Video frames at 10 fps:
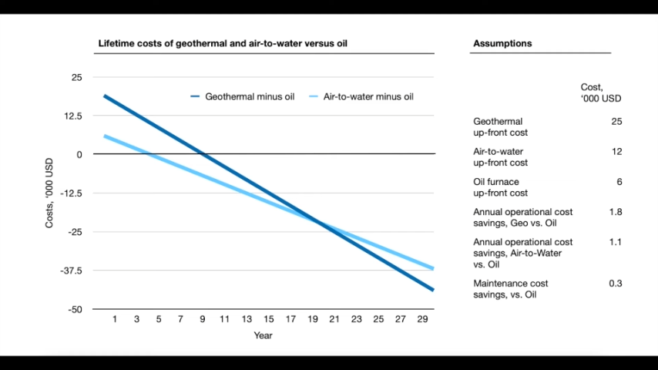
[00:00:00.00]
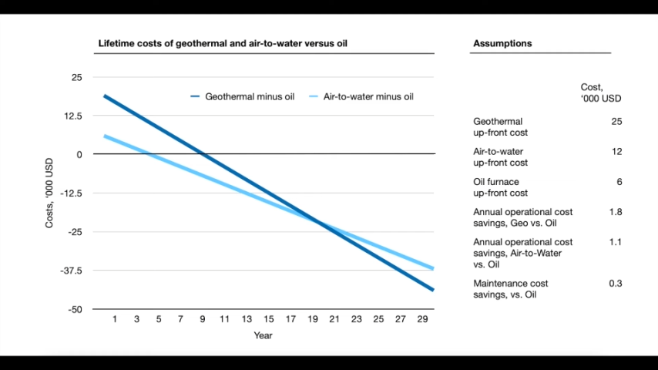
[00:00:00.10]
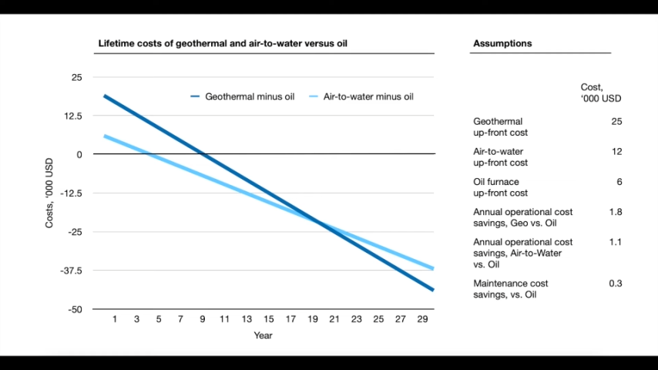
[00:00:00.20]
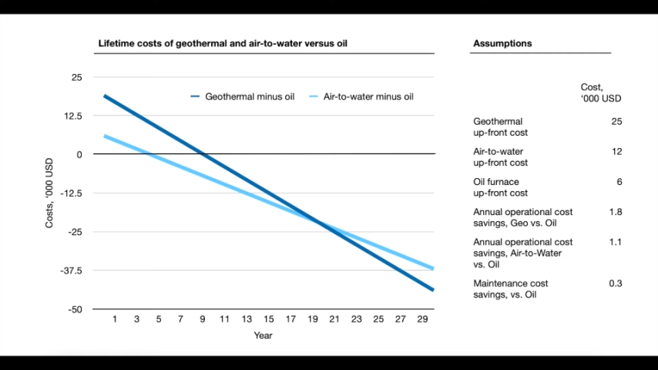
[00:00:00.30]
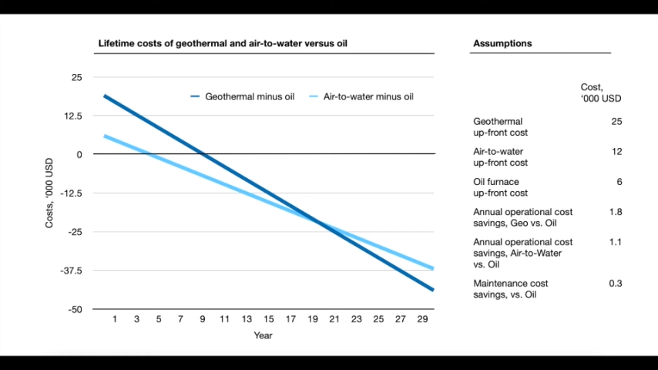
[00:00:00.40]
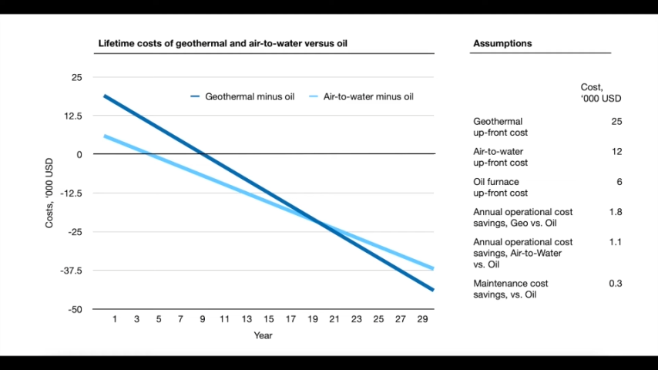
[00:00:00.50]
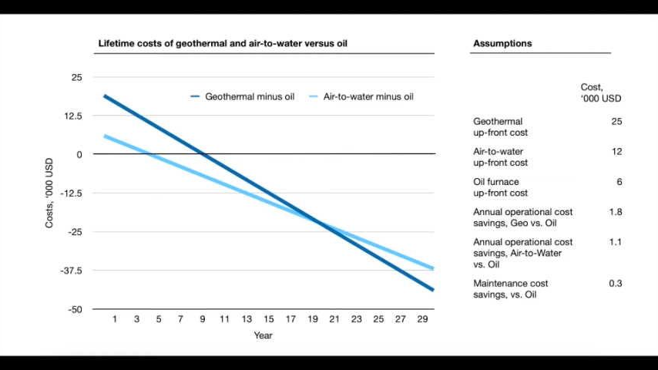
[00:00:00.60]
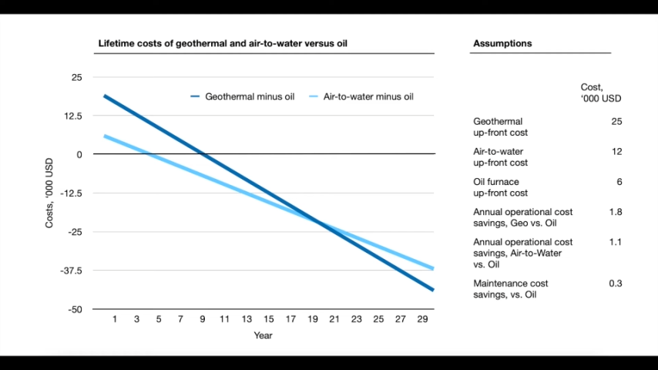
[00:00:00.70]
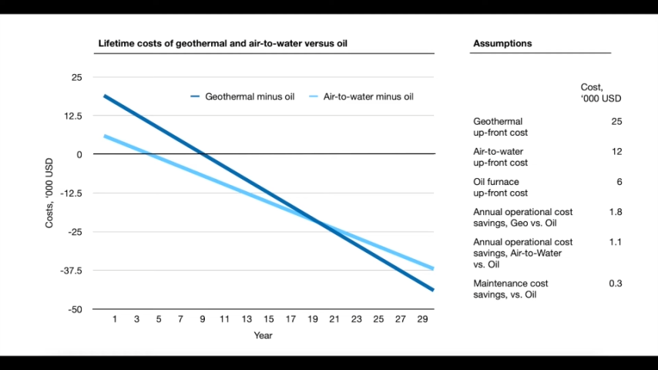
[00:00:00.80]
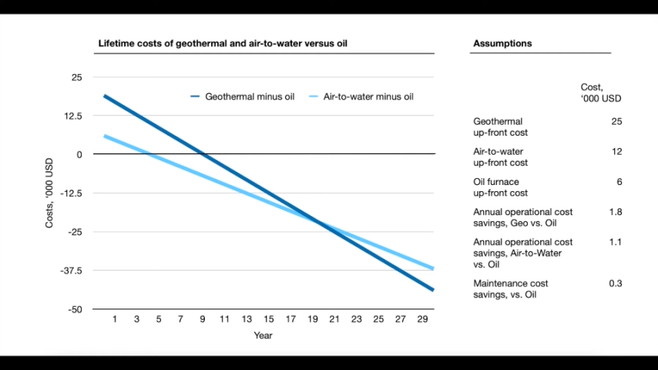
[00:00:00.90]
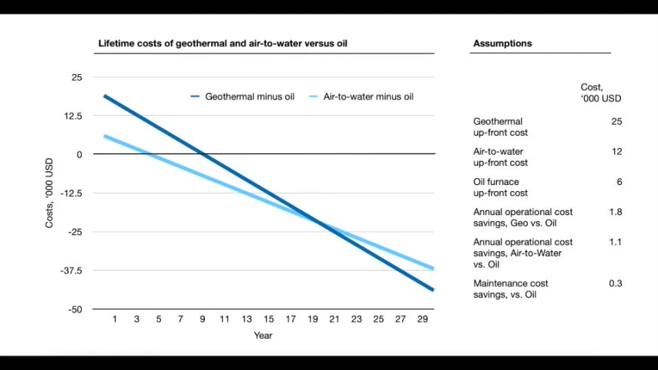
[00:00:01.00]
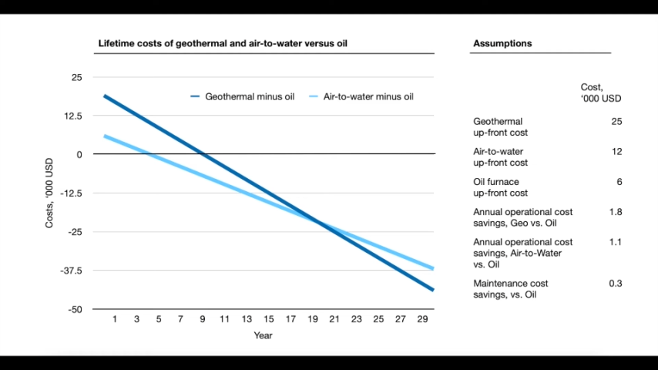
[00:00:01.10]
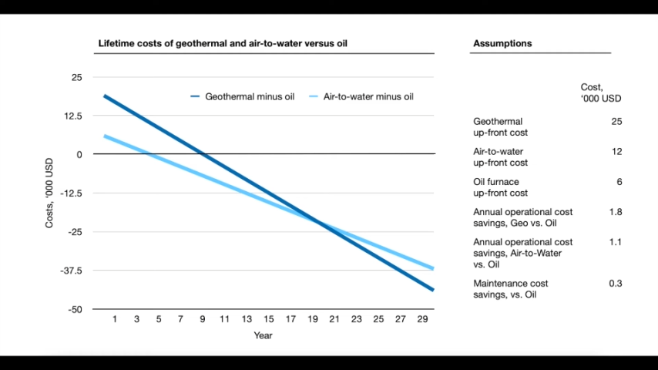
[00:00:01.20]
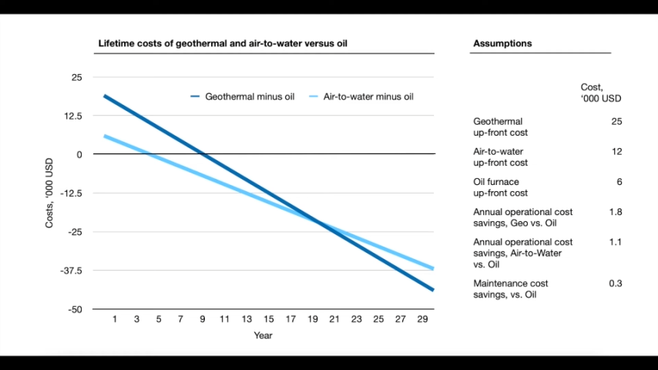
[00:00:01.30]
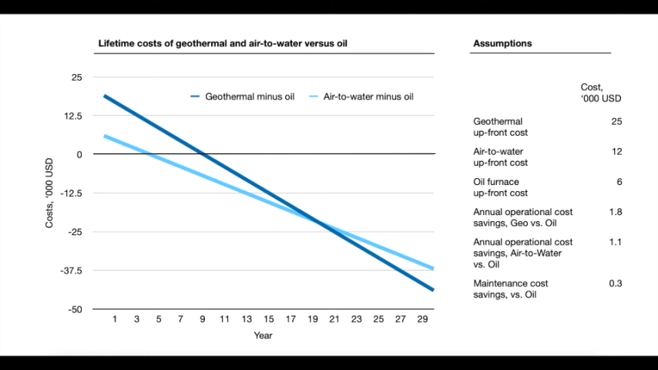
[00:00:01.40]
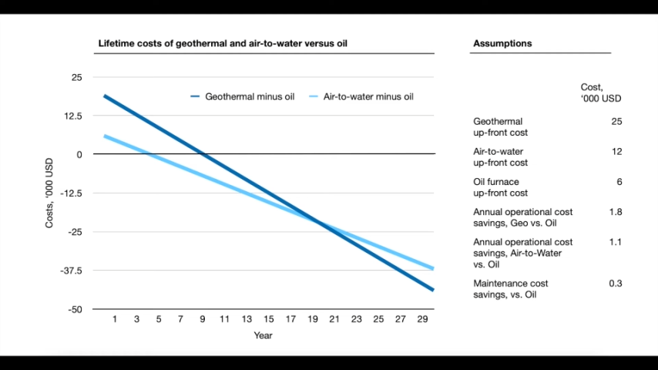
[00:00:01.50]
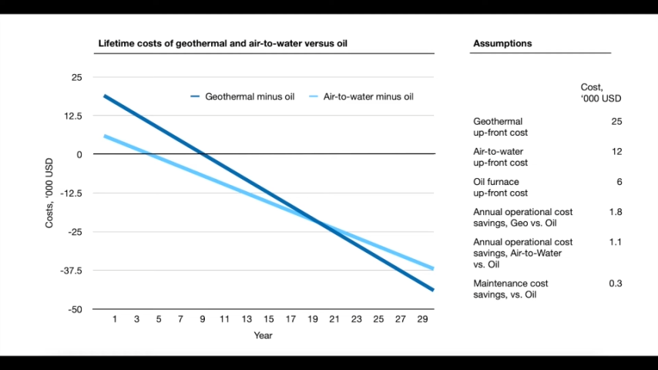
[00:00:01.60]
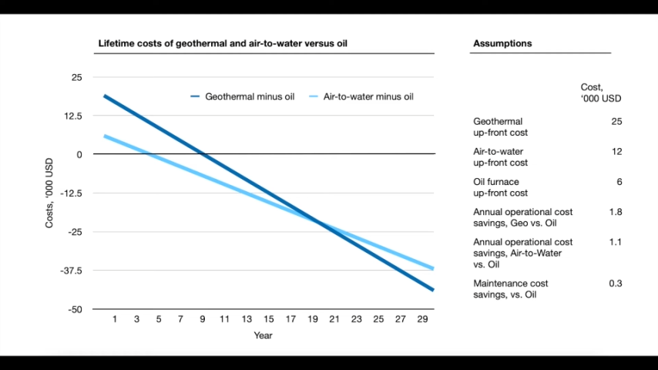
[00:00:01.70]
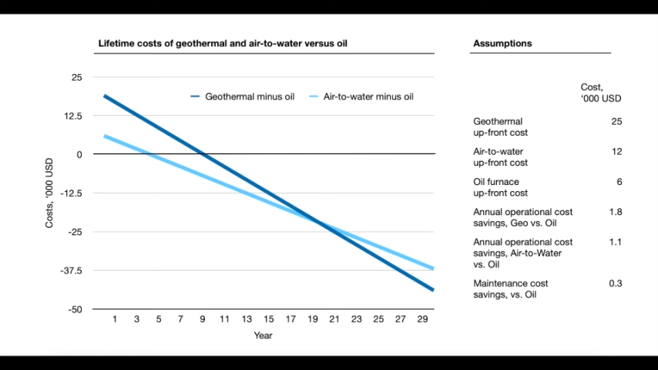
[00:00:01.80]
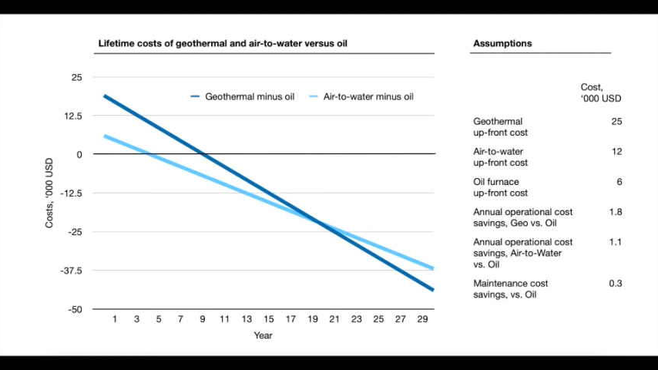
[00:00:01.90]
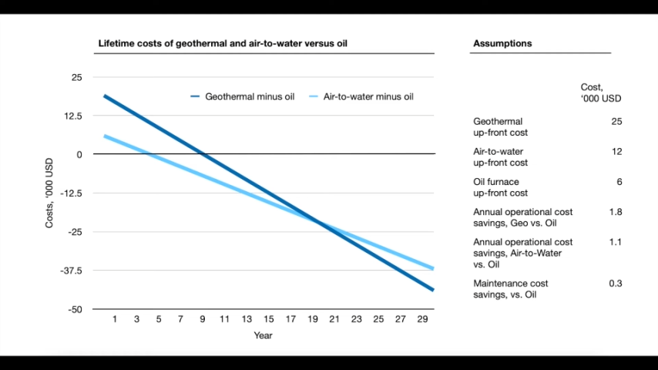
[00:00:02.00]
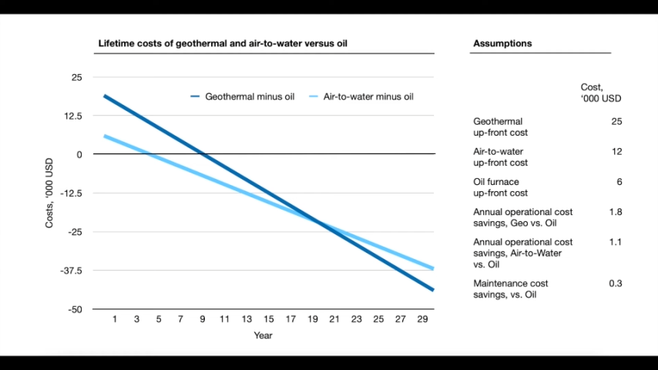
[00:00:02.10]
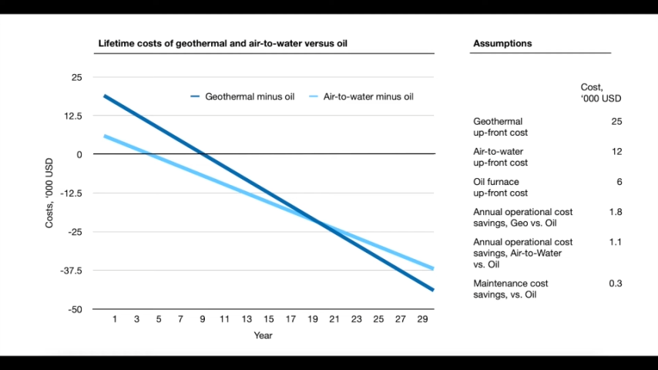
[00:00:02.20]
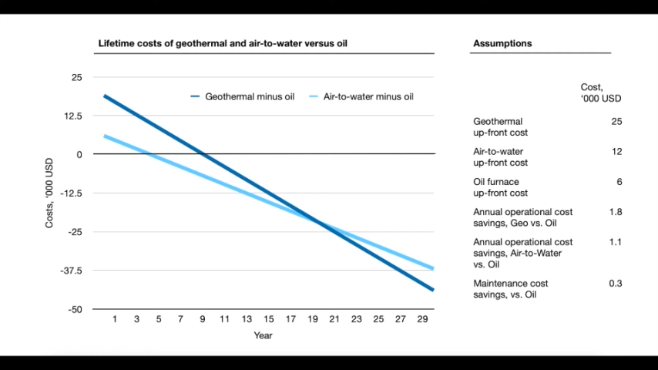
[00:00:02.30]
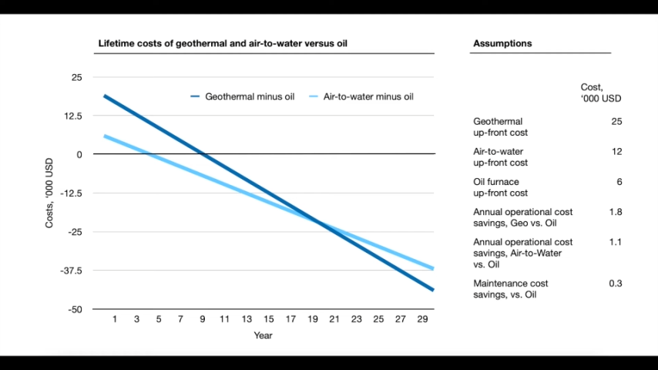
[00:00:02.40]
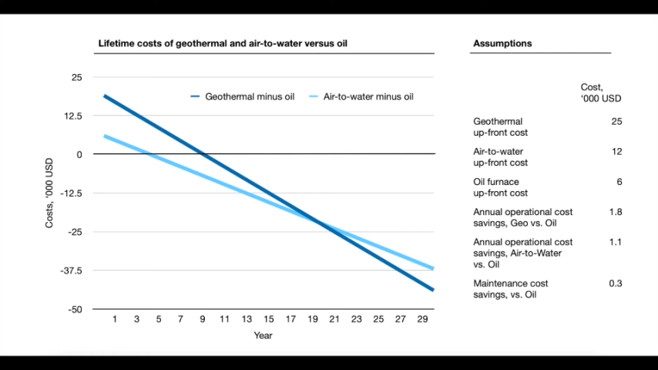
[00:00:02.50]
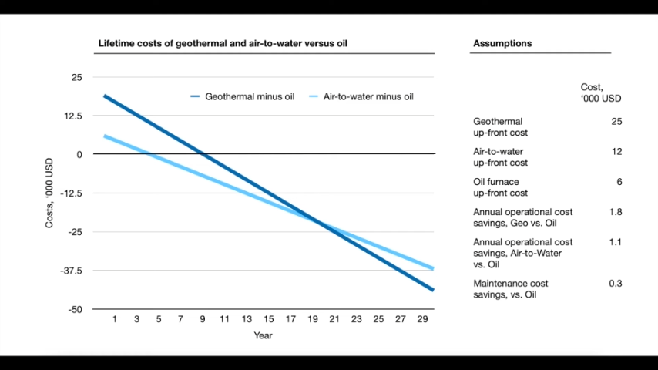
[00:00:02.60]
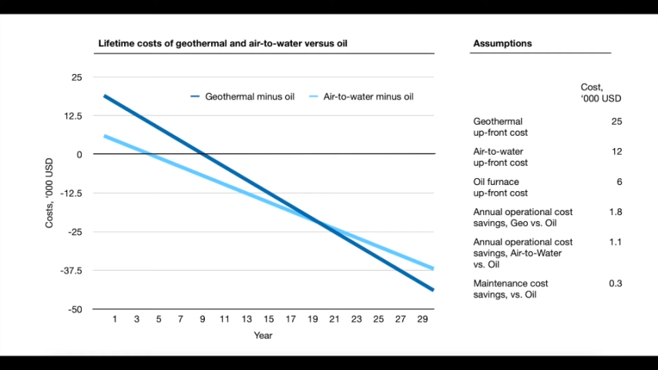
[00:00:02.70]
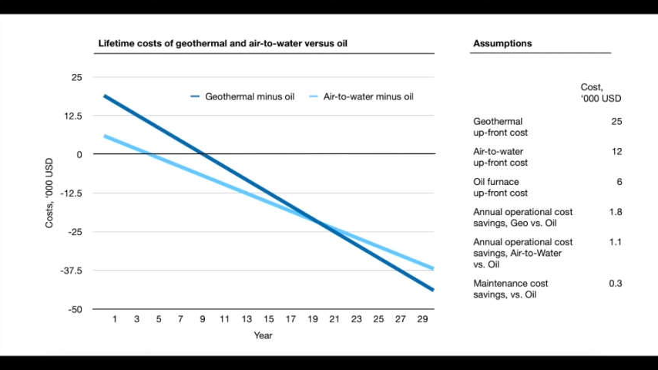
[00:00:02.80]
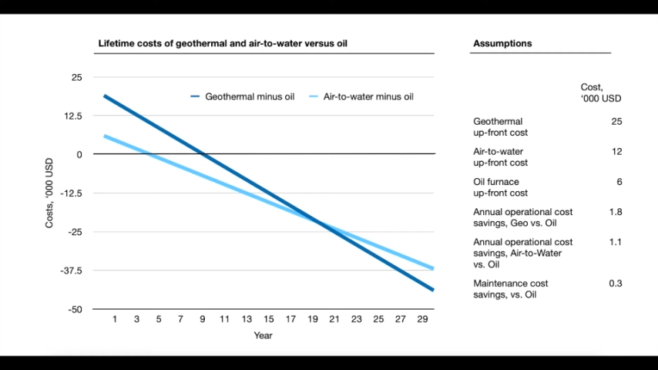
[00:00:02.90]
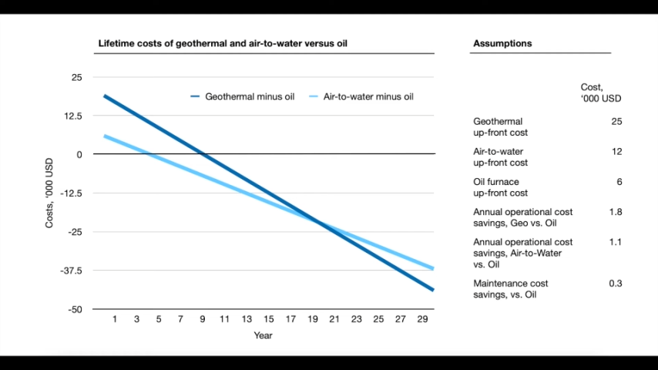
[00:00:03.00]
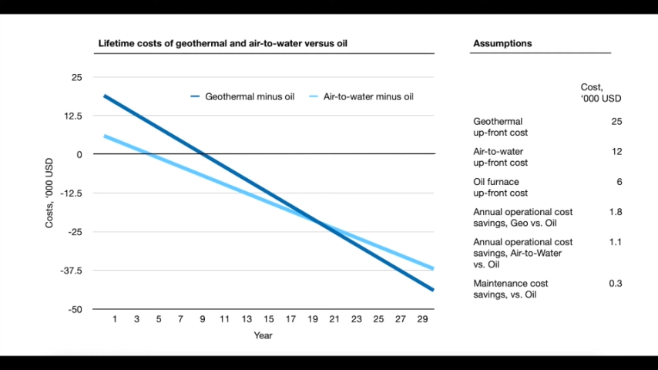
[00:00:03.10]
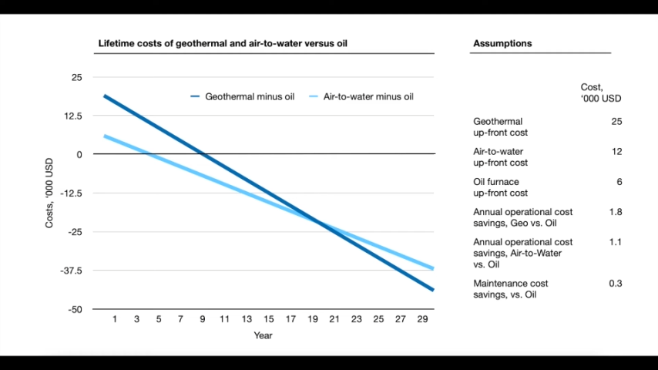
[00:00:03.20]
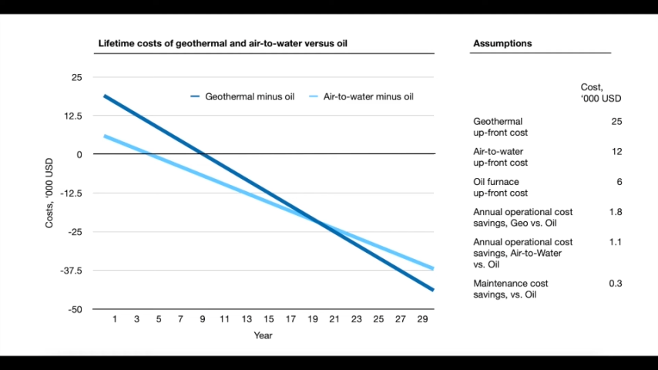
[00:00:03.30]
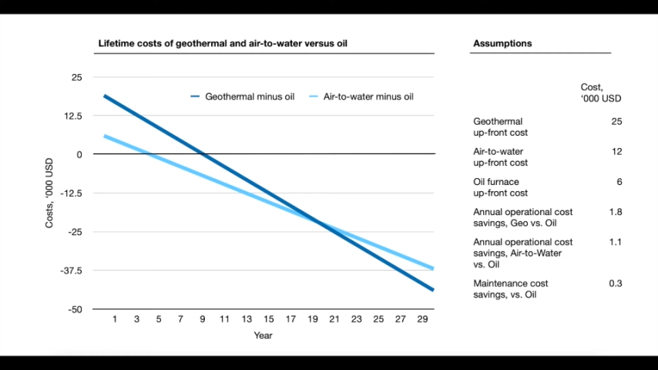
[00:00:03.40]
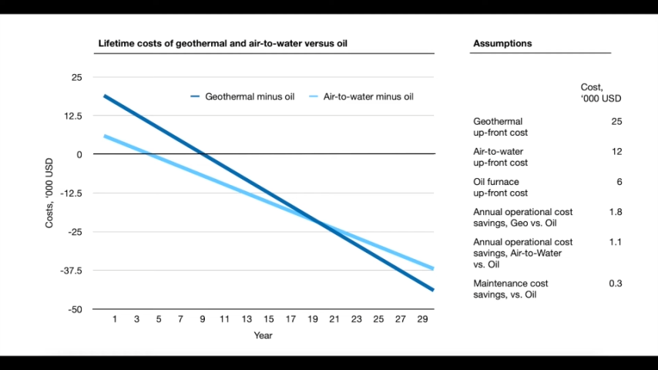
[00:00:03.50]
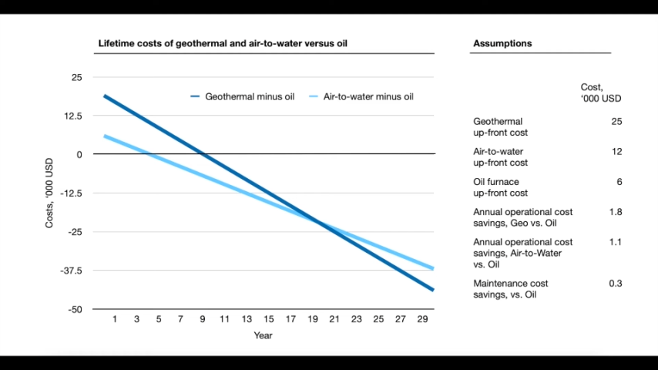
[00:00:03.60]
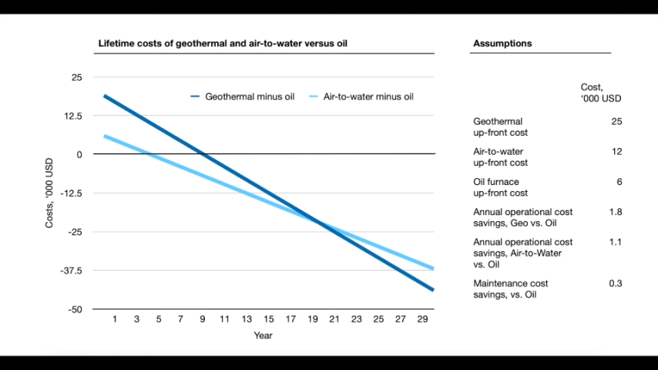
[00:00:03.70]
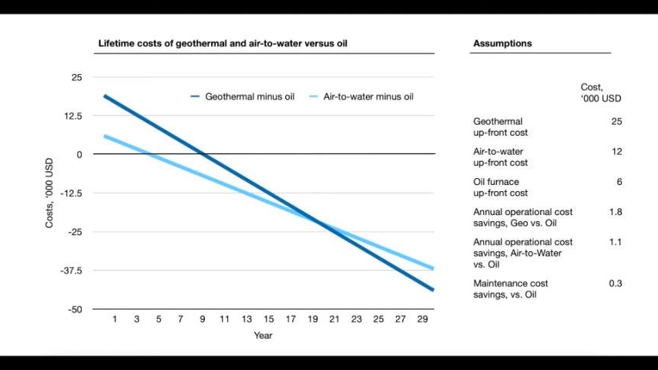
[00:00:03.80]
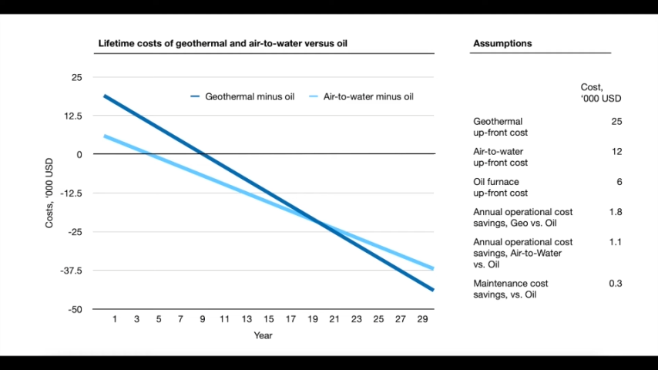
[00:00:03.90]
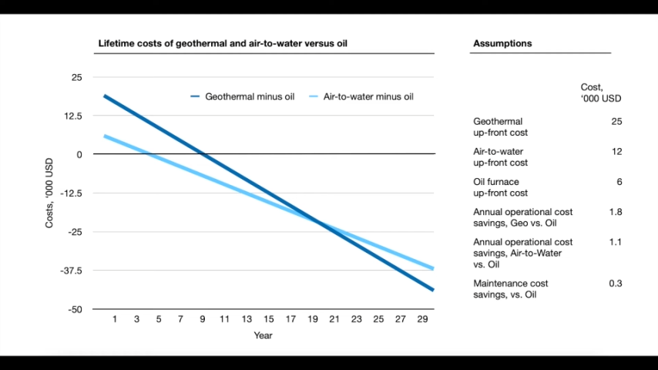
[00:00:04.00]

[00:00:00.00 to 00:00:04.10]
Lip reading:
(no speaker visible)